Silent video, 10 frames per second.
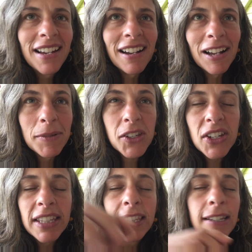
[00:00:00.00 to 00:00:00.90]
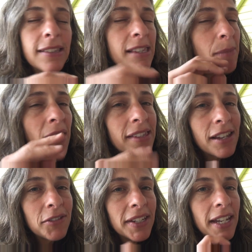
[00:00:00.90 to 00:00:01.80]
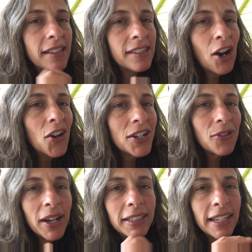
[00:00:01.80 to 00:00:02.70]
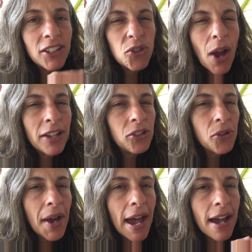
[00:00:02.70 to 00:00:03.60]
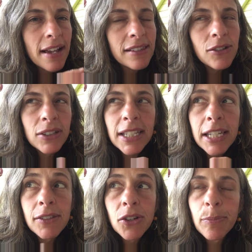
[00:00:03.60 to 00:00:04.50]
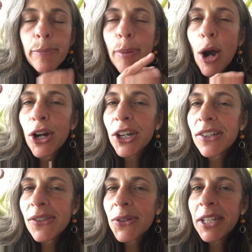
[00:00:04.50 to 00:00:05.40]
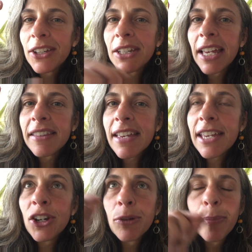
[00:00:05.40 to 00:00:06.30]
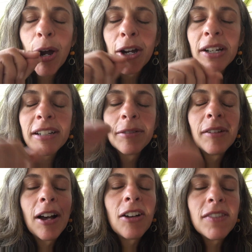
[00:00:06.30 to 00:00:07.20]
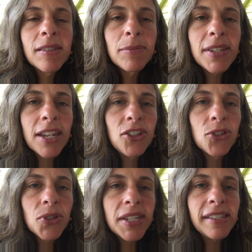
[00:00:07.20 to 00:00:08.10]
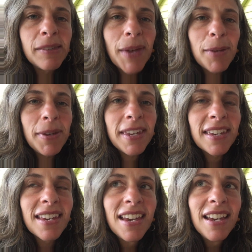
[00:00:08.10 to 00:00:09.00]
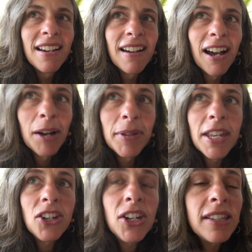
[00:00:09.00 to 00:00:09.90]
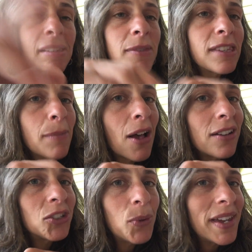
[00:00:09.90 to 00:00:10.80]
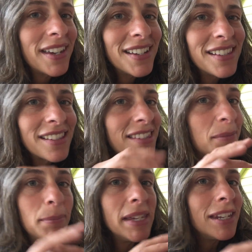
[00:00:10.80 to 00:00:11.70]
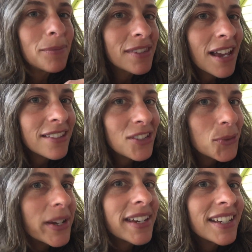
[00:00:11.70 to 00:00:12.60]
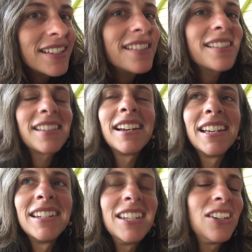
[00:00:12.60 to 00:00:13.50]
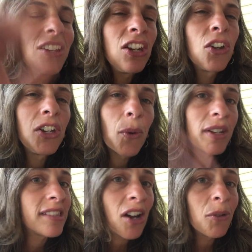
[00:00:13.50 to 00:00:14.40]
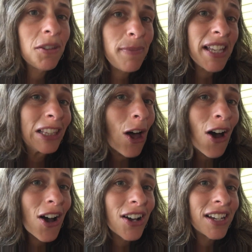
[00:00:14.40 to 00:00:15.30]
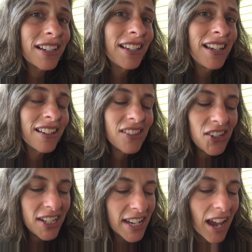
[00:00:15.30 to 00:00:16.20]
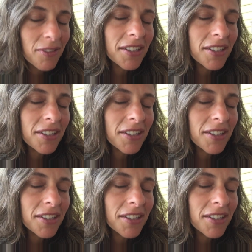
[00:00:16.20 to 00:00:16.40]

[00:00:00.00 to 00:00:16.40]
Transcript: So you need little small stuff to get it started, right? Like dried grass or leaves or bark is really good, like the inner bark of some dead trees maybe. And then you need some small twigs and some medium-sized twigs. And you don't want to start with a big log because you need to have